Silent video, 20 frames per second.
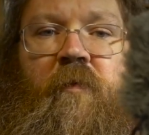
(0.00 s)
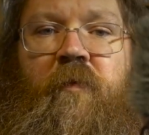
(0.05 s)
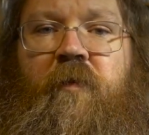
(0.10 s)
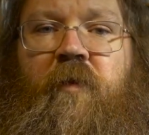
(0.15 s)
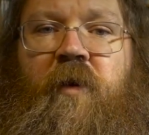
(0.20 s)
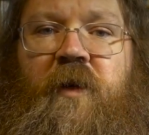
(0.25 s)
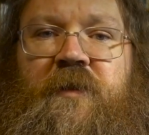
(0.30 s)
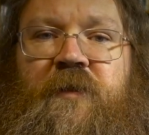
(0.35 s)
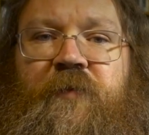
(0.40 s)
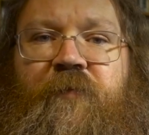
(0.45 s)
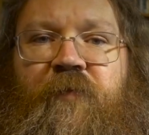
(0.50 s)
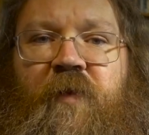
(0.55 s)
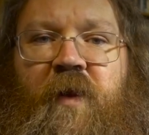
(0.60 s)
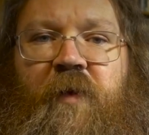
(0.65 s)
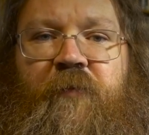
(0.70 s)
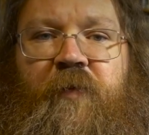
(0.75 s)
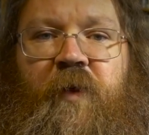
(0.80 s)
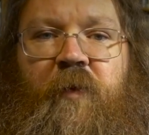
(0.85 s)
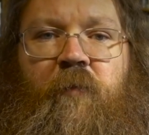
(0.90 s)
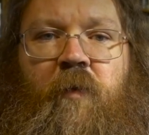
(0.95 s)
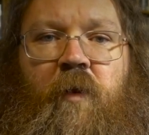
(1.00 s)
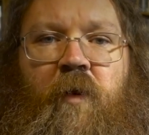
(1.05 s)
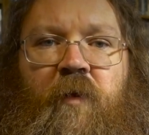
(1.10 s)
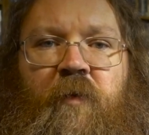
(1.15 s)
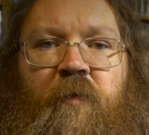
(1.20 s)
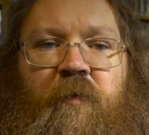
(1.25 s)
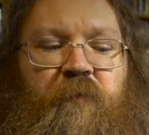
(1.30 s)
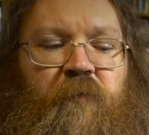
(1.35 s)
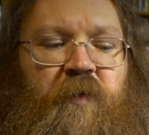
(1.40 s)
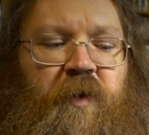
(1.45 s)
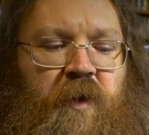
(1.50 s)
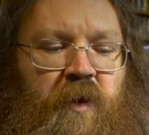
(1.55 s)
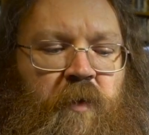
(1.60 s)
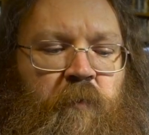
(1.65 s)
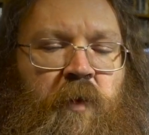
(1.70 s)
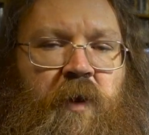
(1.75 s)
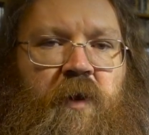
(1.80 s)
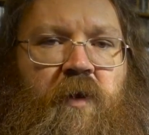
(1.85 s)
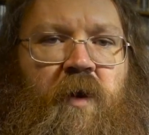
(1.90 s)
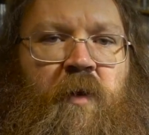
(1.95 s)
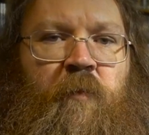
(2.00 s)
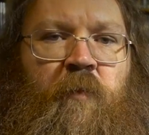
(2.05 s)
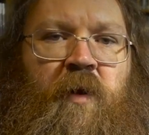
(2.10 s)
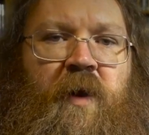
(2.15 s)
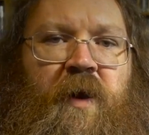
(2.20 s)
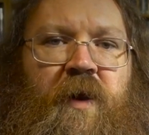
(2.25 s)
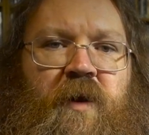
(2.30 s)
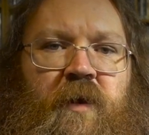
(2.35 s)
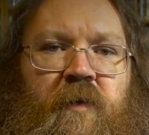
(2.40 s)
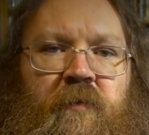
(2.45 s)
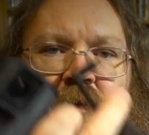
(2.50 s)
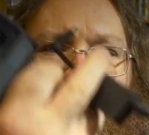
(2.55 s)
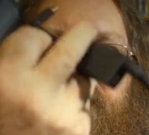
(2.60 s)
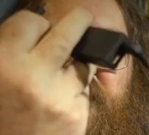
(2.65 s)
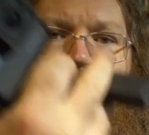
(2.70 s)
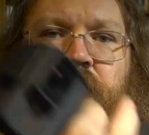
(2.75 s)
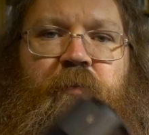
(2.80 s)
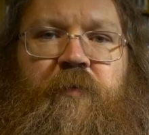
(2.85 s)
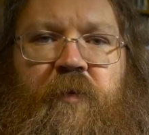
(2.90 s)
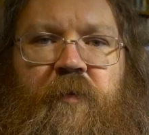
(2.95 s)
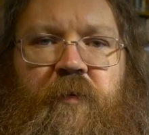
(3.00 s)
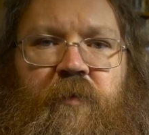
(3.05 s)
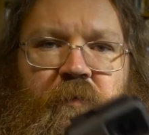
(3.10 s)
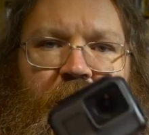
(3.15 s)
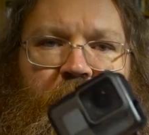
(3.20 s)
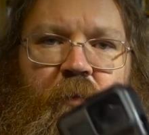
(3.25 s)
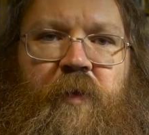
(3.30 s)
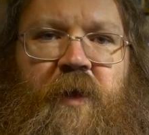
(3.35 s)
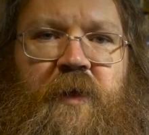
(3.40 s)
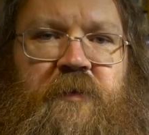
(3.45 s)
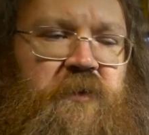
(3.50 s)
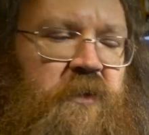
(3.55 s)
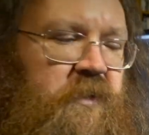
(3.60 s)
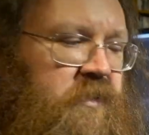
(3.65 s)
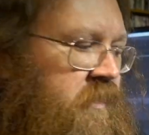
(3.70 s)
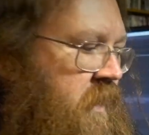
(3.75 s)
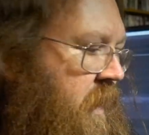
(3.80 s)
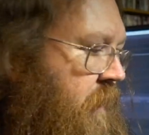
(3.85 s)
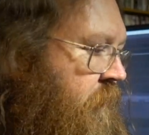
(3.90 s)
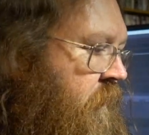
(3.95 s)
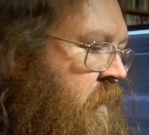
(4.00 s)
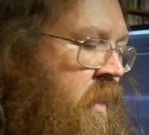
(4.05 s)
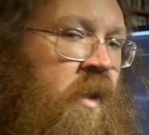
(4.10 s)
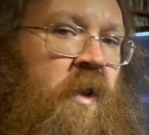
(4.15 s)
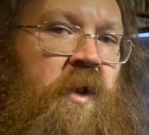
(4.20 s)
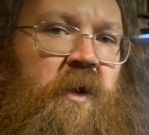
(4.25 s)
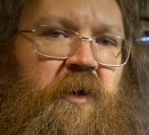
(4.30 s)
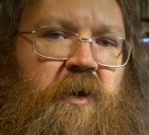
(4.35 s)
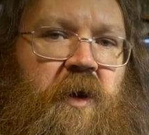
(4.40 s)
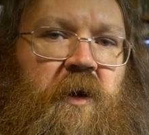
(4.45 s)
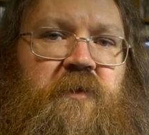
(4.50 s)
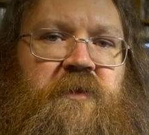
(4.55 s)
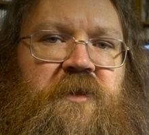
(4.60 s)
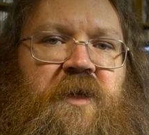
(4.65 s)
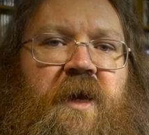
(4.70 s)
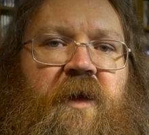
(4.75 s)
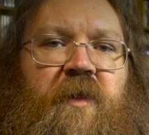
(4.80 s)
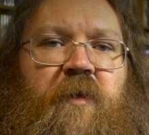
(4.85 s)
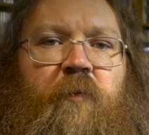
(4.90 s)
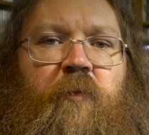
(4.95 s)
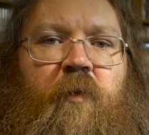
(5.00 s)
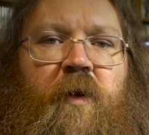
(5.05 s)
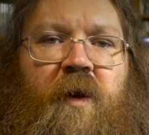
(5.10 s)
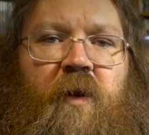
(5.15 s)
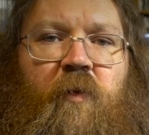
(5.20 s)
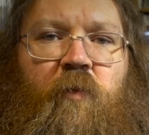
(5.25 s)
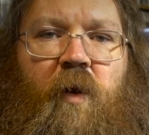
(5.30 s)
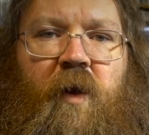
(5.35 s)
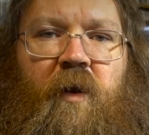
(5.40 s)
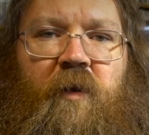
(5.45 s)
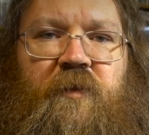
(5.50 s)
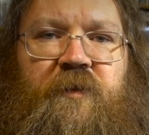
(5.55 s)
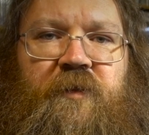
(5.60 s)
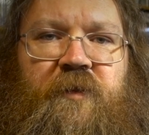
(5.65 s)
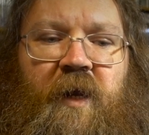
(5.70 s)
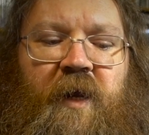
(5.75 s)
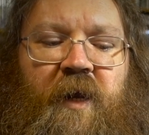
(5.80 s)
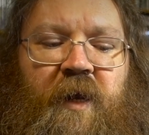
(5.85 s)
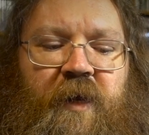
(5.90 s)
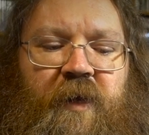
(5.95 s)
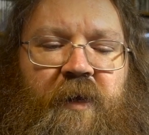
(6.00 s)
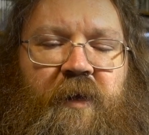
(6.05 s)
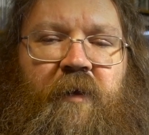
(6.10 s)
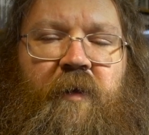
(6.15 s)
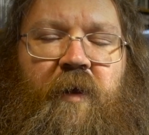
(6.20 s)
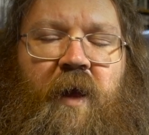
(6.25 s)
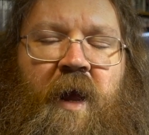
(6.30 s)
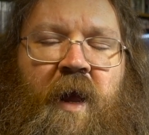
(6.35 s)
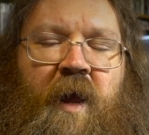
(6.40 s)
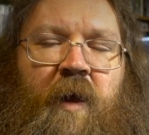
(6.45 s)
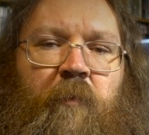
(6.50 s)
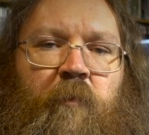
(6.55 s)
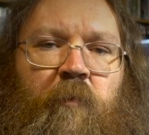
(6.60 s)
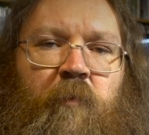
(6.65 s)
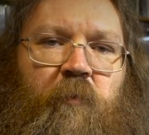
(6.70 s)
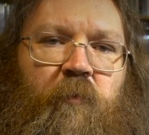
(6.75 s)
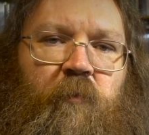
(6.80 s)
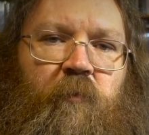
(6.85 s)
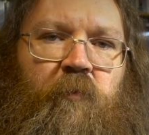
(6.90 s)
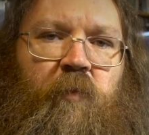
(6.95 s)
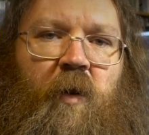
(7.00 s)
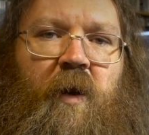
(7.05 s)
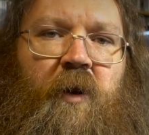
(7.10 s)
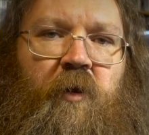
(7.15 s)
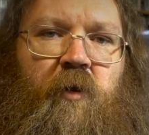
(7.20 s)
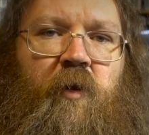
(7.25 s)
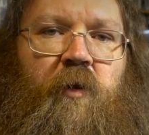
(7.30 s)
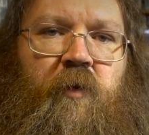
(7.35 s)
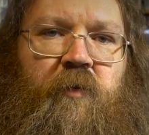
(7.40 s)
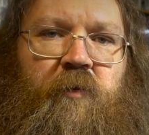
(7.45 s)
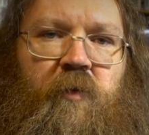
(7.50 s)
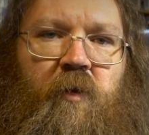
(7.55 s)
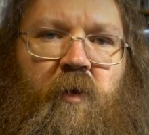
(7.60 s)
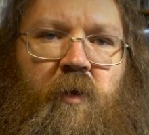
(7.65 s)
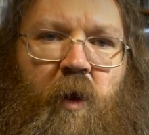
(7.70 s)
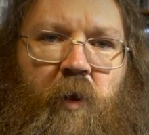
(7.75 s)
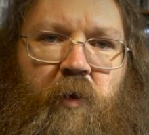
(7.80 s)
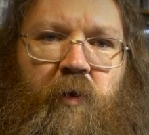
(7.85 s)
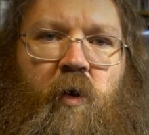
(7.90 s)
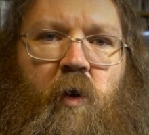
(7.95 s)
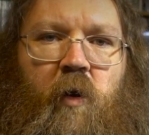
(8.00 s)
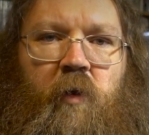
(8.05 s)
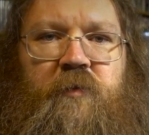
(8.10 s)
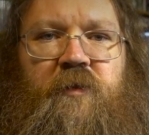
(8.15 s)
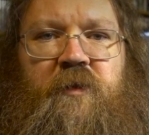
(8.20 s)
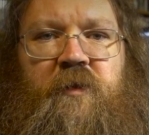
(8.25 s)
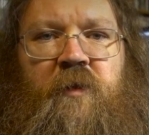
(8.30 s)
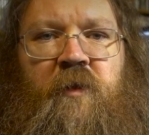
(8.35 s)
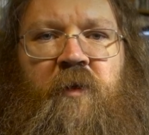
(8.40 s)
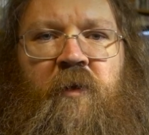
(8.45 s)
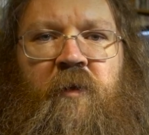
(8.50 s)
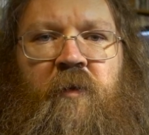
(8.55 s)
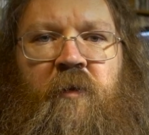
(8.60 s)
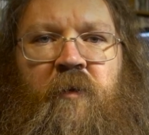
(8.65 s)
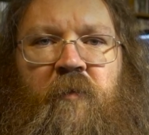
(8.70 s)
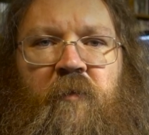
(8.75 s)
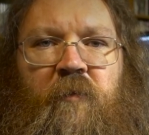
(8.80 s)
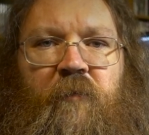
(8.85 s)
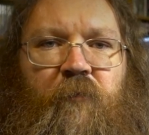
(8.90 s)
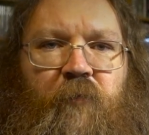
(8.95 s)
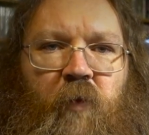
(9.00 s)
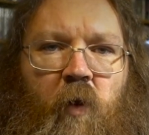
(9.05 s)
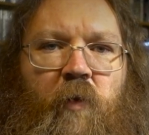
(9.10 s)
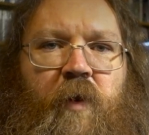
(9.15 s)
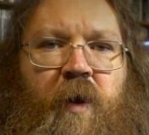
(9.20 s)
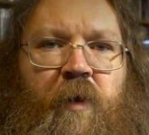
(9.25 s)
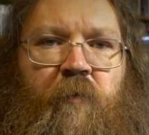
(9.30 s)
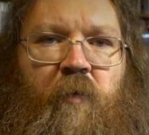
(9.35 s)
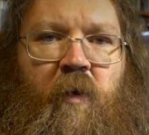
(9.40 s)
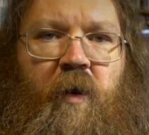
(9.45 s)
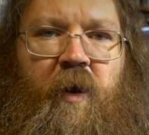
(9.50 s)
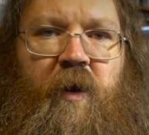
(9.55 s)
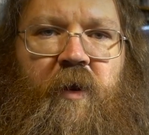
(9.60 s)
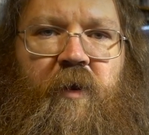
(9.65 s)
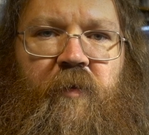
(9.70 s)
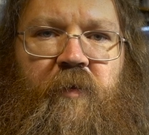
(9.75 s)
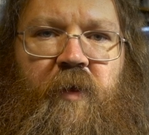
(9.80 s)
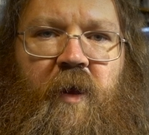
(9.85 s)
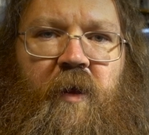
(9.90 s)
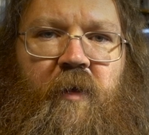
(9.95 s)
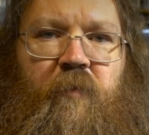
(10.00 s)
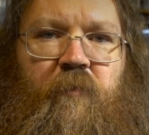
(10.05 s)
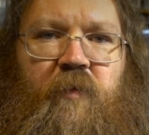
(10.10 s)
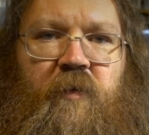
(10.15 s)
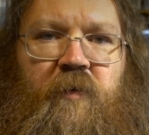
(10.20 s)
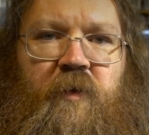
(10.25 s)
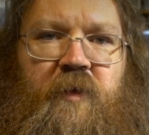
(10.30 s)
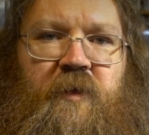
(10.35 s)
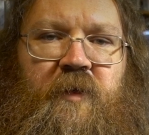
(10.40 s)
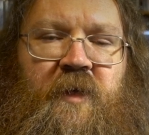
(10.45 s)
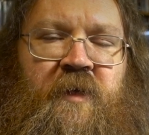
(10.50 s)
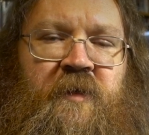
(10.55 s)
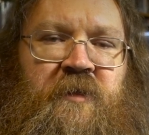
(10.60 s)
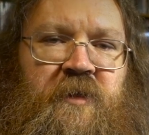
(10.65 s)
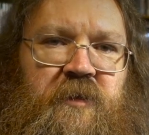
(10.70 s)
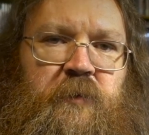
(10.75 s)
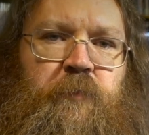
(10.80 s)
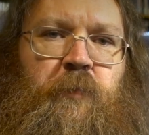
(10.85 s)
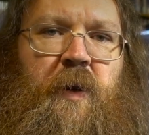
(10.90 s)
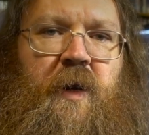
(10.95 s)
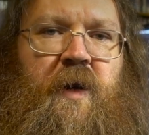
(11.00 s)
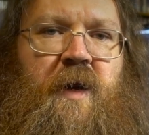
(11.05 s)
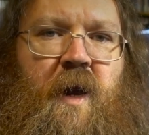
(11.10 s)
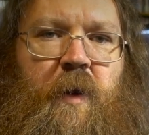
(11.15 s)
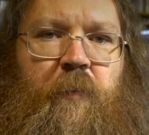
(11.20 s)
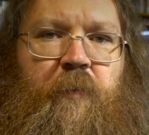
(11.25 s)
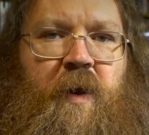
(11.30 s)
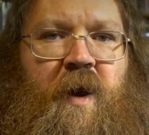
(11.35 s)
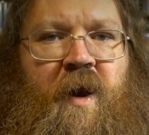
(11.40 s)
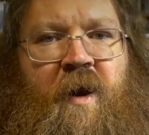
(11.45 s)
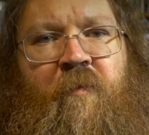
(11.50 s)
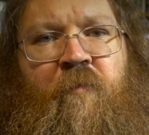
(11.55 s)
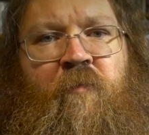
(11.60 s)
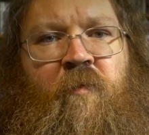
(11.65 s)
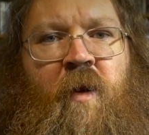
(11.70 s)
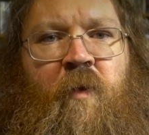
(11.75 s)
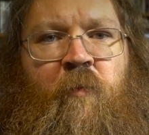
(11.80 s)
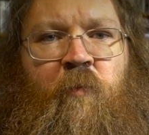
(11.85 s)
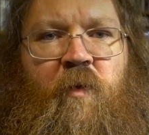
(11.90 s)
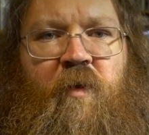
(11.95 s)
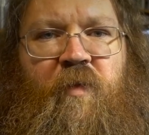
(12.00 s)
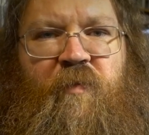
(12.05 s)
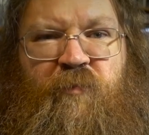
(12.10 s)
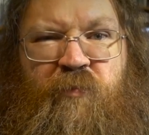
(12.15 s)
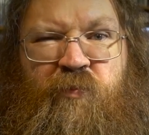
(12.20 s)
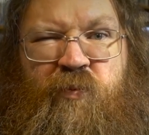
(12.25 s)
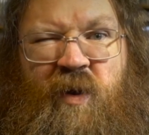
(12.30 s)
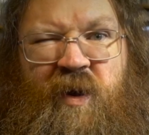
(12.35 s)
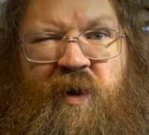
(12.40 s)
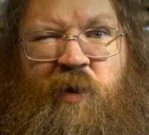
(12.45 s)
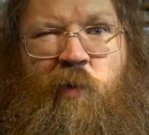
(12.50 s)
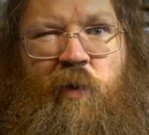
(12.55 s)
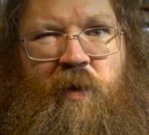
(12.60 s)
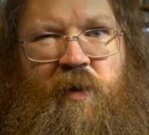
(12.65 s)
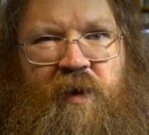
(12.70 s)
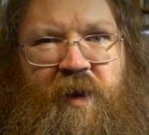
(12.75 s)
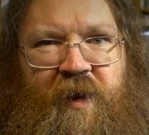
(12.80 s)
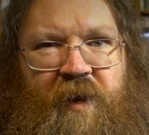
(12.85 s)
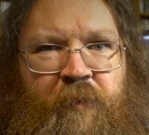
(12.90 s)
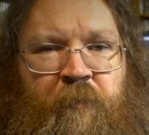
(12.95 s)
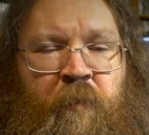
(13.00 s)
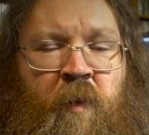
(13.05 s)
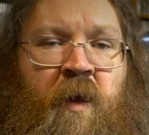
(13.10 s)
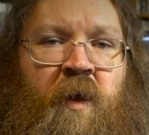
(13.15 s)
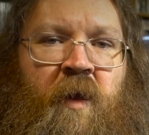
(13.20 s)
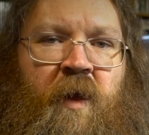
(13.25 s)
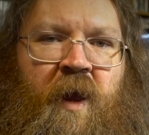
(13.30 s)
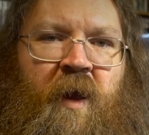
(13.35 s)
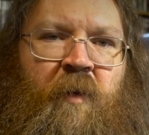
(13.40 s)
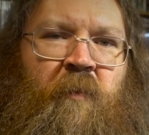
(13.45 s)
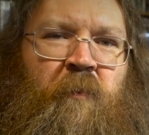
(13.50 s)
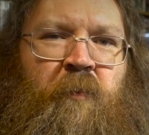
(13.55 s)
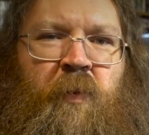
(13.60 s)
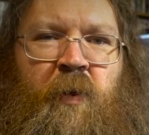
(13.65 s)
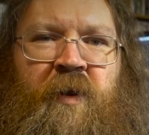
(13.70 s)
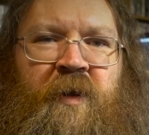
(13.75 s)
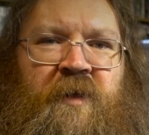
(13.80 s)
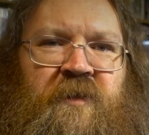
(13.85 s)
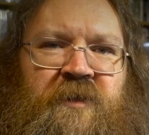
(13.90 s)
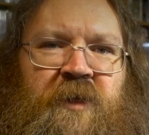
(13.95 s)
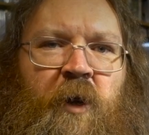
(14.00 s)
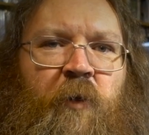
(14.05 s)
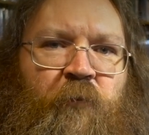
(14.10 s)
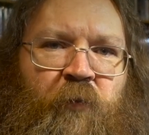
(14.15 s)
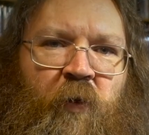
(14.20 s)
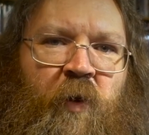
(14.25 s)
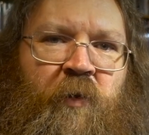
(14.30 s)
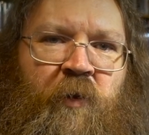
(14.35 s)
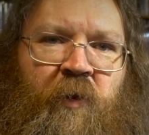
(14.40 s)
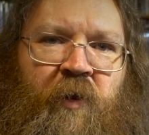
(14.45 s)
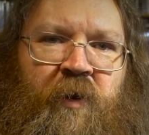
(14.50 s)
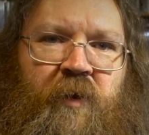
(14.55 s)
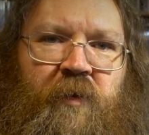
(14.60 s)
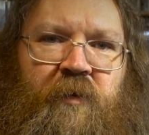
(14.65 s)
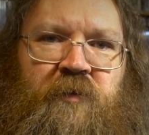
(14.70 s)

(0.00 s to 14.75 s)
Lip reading: nice fluffy Rode video micro mic and adapter and all that sort of stuff goes together really well as a really good low cost vlogging rig that you can just pick up and run with pretty quickly. And putting a cell phone on it